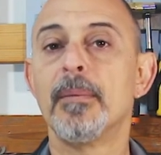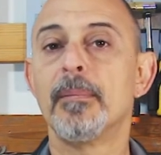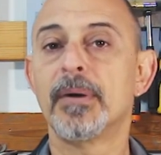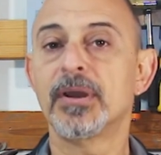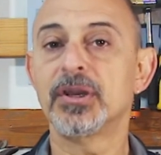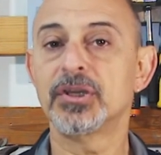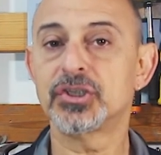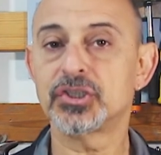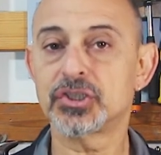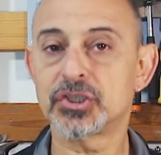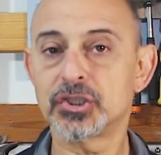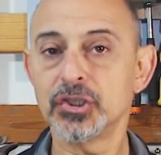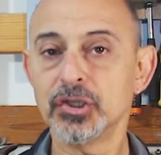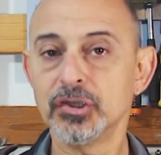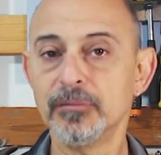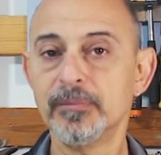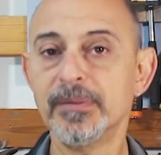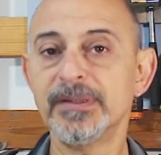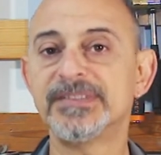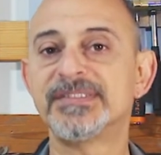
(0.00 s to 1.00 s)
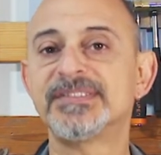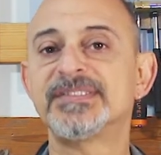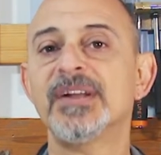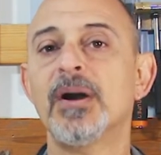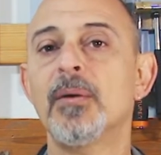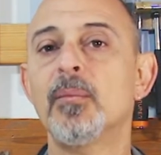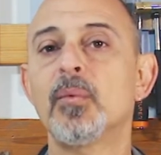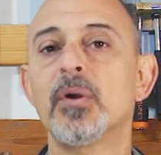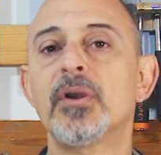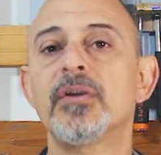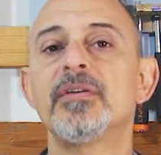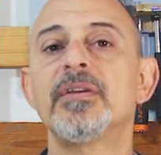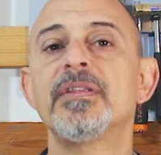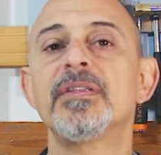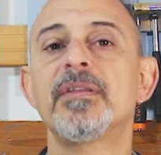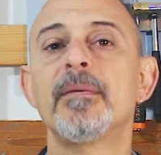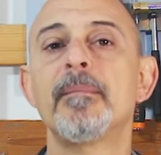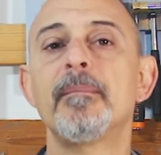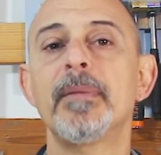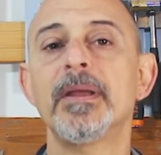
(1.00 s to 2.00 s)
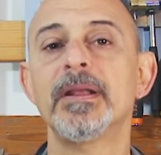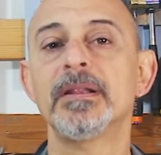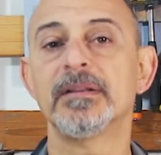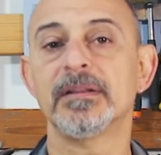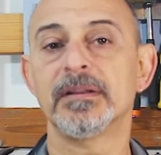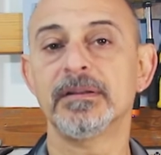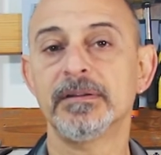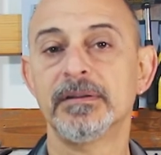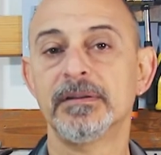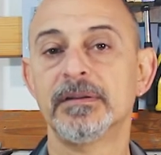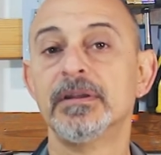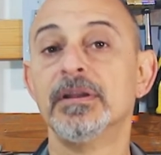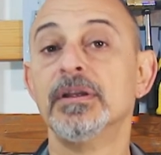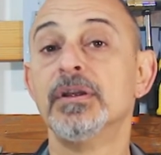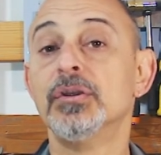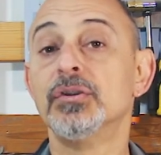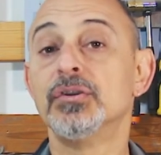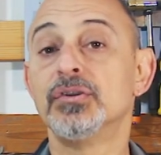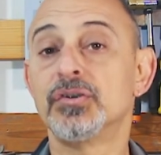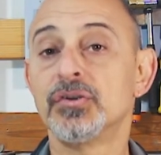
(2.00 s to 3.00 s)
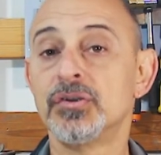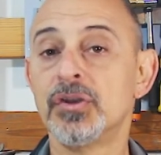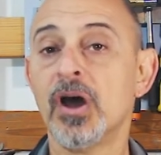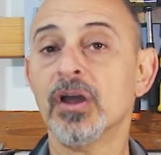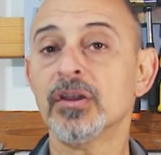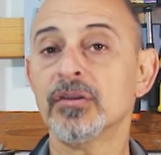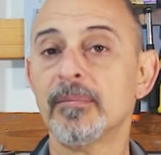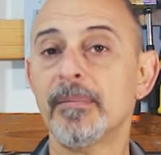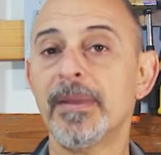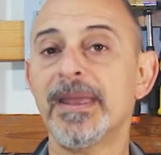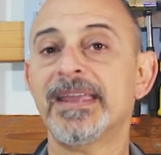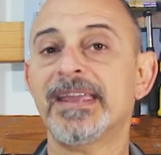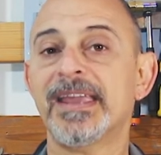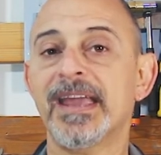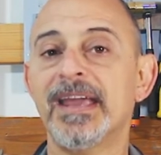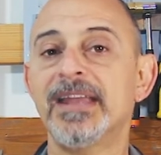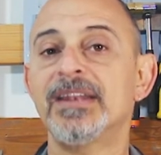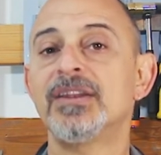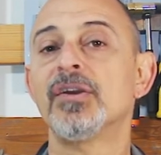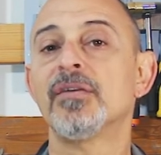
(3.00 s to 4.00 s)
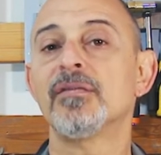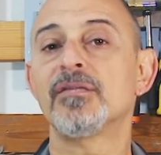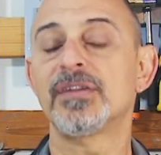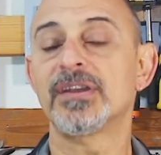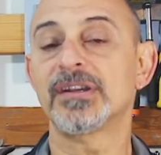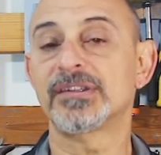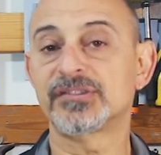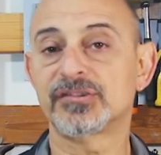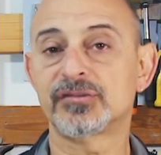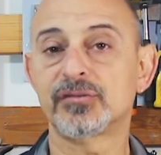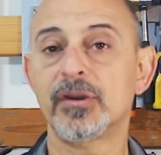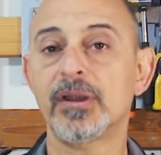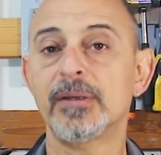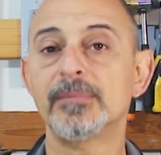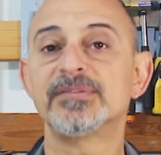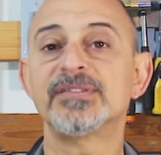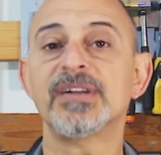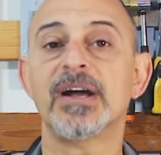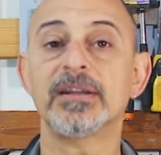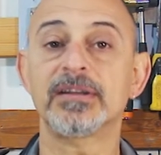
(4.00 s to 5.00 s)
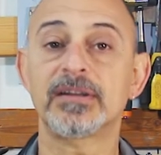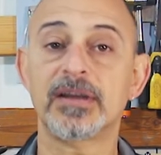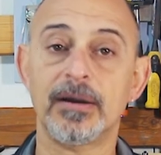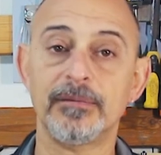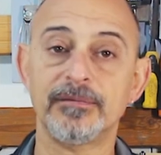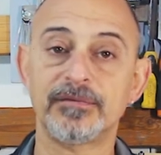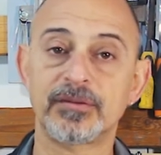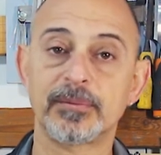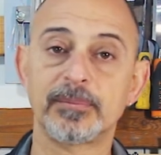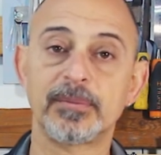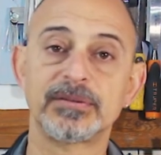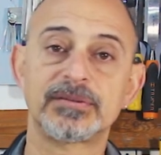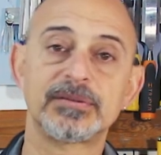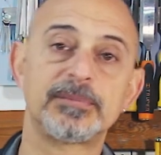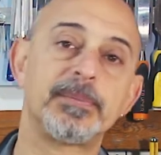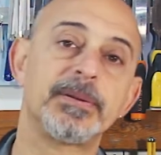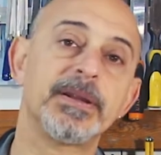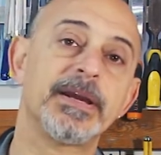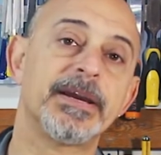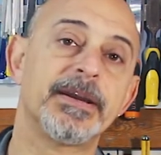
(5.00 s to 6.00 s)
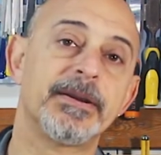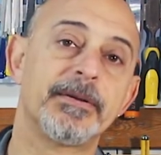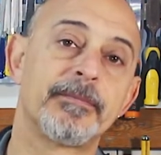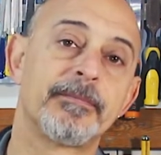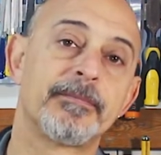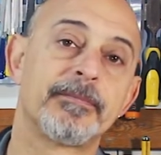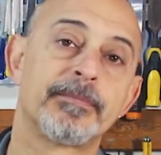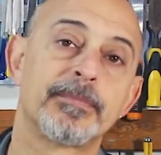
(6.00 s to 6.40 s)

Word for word: but it should be somewhere in the middle to not make any of the extremes uncomfortable to play.